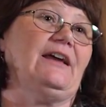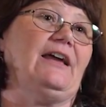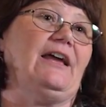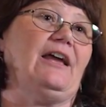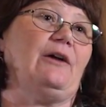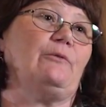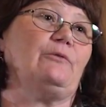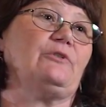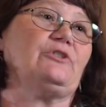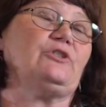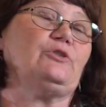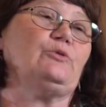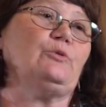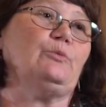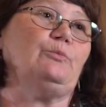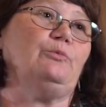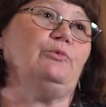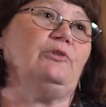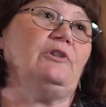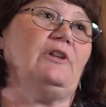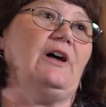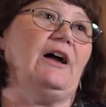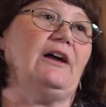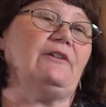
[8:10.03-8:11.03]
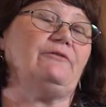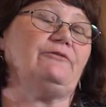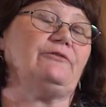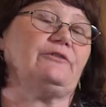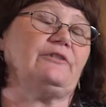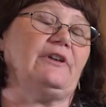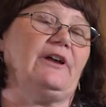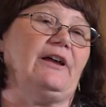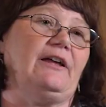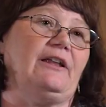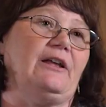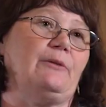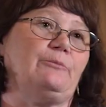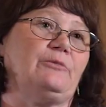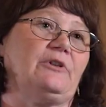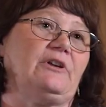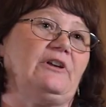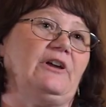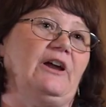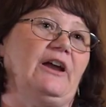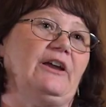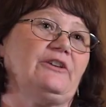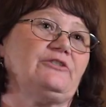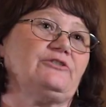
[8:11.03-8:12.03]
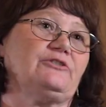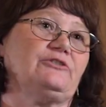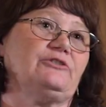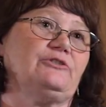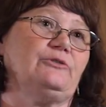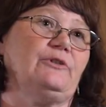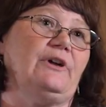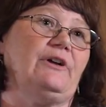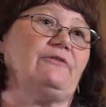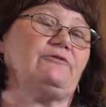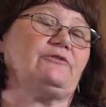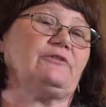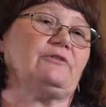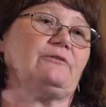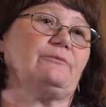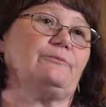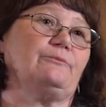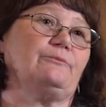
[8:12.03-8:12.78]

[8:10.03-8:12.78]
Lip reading: And when you apply for that application, you have to